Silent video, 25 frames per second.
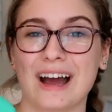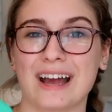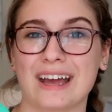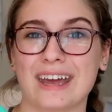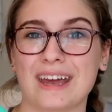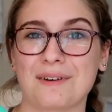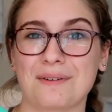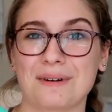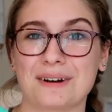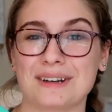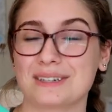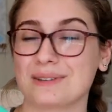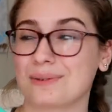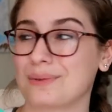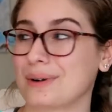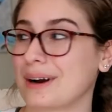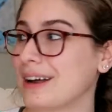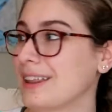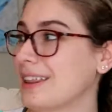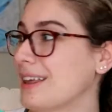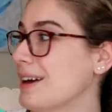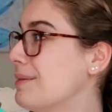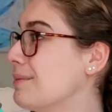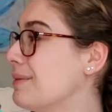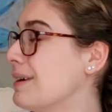I can't wait to
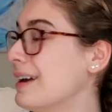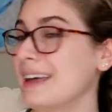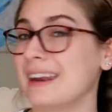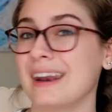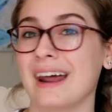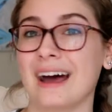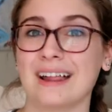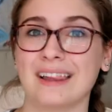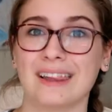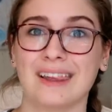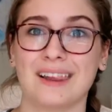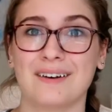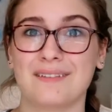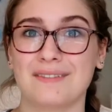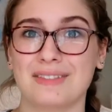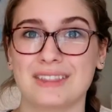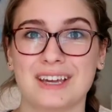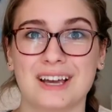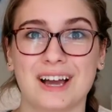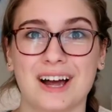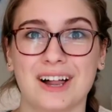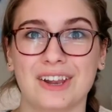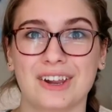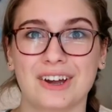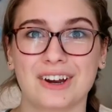wear them, and I love the
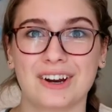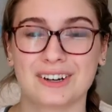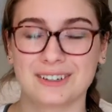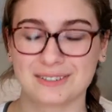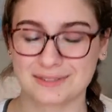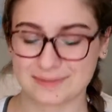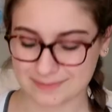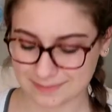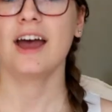color.